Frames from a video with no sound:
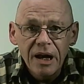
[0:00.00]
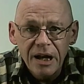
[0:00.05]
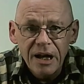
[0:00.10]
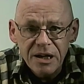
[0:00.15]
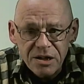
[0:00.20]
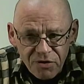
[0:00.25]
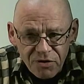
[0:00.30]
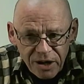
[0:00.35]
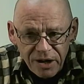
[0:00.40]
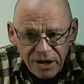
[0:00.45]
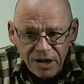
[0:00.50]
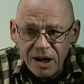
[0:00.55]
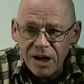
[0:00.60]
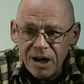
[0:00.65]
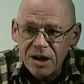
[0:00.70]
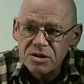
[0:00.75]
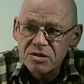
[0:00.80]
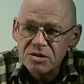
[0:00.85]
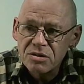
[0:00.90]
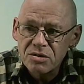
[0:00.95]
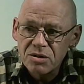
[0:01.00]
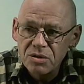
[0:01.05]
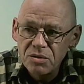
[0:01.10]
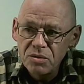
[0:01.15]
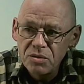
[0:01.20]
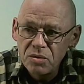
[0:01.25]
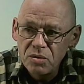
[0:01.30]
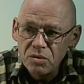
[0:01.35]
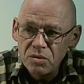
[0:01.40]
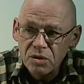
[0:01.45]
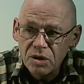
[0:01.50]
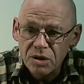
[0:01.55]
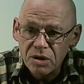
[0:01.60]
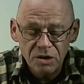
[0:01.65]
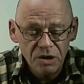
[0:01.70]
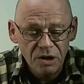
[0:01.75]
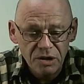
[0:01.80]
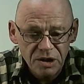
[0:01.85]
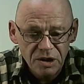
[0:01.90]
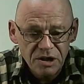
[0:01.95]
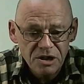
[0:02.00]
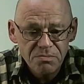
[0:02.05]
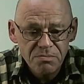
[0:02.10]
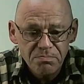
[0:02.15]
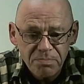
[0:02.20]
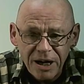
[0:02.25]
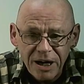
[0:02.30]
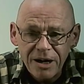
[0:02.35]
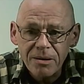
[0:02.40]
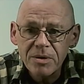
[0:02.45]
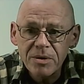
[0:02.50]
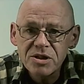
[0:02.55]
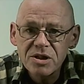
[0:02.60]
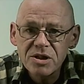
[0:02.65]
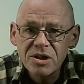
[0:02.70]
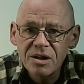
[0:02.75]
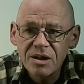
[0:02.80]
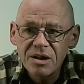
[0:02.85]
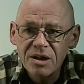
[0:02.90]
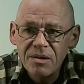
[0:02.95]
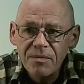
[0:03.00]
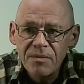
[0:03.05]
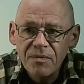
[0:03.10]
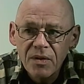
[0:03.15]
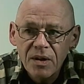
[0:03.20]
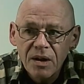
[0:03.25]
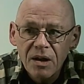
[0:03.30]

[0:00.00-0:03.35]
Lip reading: It's very hard to conduct experiments here.